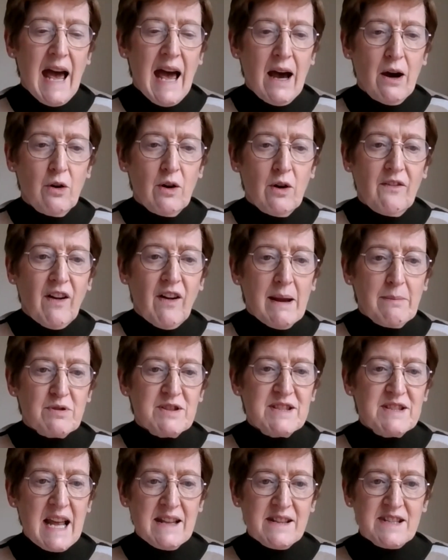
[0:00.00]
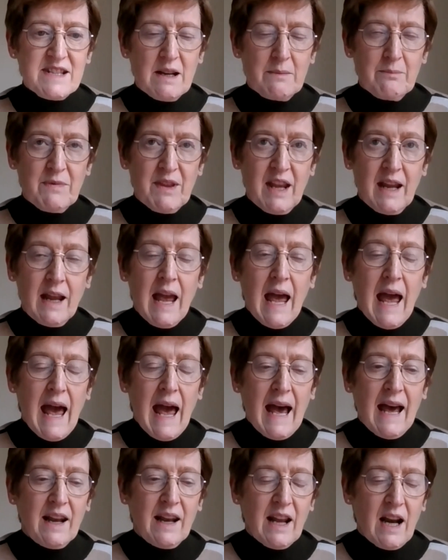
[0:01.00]
How, if I present something
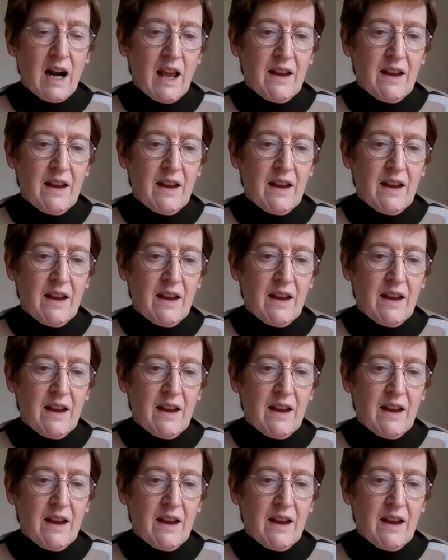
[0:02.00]
and that